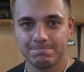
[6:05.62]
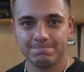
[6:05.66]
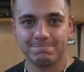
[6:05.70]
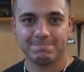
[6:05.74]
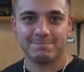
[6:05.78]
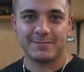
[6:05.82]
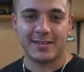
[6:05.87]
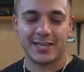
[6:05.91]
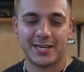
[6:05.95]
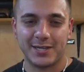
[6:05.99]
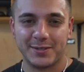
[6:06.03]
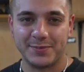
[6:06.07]

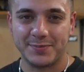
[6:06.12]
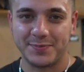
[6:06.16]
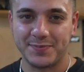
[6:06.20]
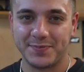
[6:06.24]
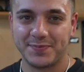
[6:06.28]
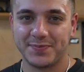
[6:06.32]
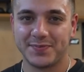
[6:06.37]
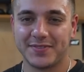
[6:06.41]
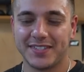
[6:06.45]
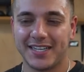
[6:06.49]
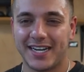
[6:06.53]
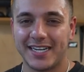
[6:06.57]
Yeah.
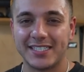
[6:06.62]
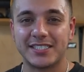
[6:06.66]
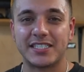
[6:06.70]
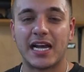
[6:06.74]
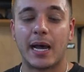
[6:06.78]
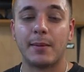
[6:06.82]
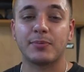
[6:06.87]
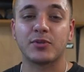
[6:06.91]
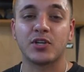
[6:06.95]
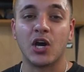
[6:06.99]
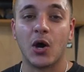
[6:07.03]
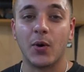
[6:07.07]
I
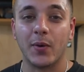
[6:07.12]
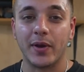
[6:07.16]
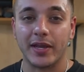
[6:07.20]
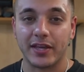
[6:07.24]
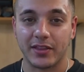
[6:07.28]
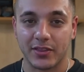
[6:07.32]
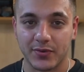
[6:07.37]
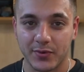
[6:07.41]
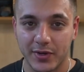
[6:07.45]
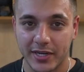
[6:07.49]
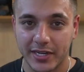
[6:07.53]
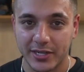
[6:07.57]
stopped going
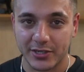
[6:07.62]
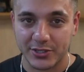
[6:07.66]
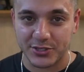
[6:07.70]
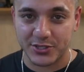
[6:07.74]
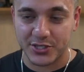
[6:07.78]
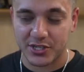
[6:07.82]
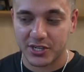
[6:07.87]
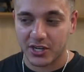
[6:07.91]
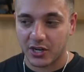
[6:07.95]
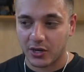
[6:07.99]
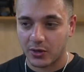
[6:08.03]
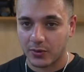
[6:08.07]
3 years
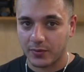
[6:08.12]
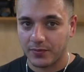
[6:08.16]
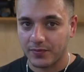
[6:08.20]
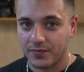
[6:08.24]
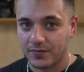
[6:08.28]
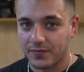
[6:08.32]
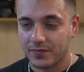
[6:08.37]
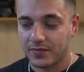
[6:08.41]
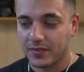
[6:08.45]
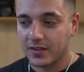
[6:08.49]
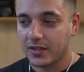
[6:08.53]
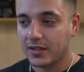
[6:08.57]
ago.
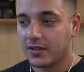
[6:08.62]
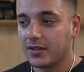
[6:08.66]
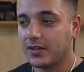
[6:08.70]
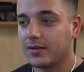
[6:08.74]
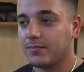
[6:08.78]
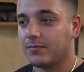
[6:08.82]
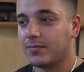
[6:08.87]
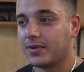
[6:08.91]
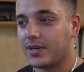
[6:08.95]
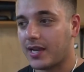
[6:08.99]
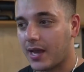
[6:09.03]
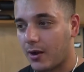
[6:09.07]

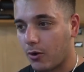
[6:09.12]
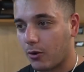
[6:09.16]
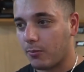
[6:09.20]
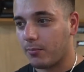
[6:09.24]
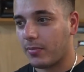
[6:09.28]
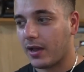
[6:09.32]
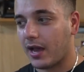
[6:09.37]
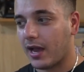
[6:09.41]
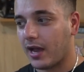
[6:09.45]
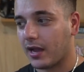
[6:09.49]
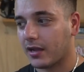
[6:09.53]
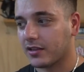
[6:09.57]
But now I'm
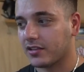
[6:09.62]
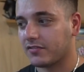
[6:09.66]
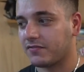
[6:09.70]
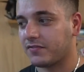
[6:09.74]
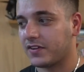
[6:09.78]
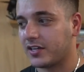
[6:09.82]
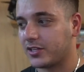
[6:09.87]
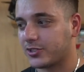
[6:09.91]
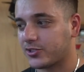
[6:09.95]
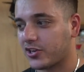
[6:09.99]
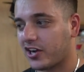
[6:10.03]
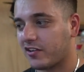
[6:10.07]
back to
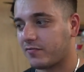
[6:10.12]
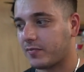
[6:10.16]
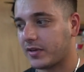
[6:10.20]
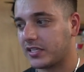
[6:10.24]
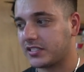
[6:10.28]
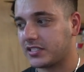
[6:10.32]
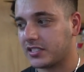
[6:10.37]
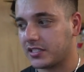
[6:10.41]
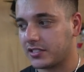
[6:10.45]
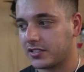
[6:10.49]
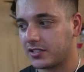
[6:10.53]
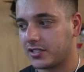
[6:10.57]
finish off my
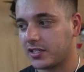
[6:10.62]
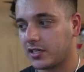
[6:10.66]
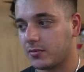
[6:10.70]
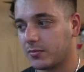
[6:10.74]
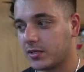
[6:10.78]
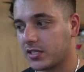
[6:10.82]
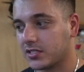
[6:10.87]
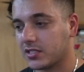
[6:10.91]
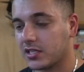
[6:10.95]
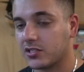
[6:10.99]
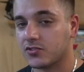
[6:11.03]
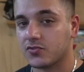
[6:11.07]
senior year
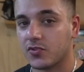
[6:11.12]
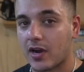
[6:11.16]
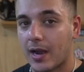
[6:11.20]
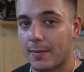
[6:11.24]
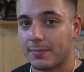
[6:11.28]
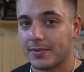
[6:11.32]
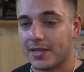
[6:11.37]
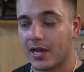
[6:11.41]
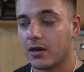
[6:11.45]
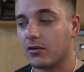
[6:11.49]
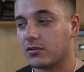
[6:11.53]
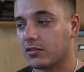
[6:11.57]
because I
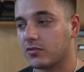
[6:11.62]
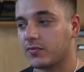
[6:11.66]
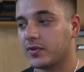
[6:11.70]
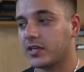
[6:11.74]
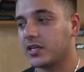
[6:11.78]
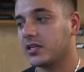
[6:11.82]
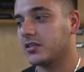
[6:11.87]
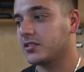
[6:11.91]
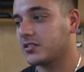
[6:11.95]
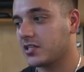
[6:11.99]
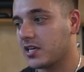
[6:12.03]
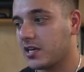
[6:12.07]
dropped out 3
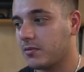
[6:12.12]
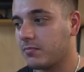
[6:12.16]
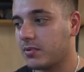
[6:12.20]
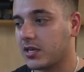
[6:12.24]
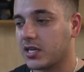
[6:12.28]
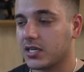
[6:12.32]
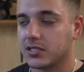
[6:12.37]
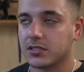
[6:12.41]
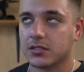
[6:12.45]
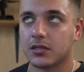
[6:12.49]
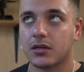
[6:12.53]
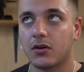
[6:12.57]
years in
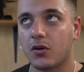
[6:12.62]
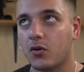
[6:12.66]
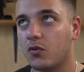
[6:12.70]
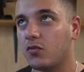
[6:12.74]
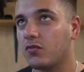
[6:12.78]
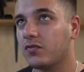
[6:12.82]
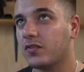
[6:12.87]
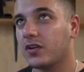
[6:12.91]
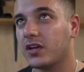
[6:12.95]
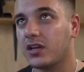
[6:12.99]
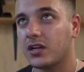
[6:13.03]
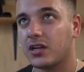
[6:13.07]
because of
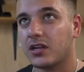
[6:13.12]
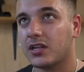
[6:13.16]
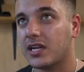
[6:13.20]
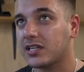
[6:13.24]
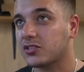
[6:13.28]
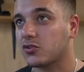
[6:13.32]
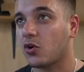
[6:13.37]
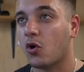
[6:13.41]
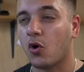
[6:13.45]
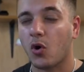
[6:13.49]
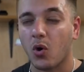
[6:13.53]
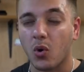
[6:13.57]
COVID, and
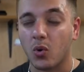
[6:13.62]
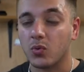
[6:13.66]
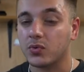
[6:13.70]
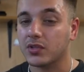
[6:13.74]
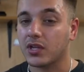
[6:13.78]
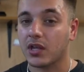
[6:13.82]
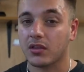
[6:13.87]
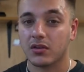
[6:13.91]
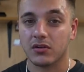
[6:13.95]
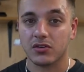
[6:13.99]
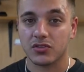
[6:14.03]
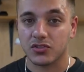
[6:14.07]
that's a whole
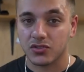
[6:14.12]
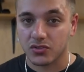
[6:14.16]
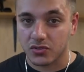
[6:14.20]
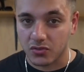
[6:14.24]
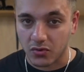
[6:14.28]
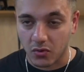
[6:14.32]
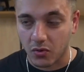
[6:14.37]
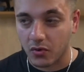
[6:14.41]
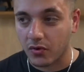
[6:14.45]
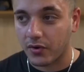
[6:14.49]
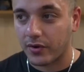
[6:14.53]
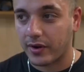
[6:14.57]
nother
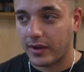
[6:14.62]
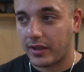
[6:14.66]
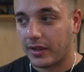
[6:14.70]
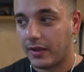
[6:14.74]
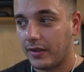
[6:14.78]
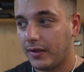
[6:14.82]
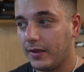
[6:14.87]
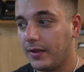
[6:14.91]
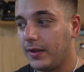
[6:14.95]
story.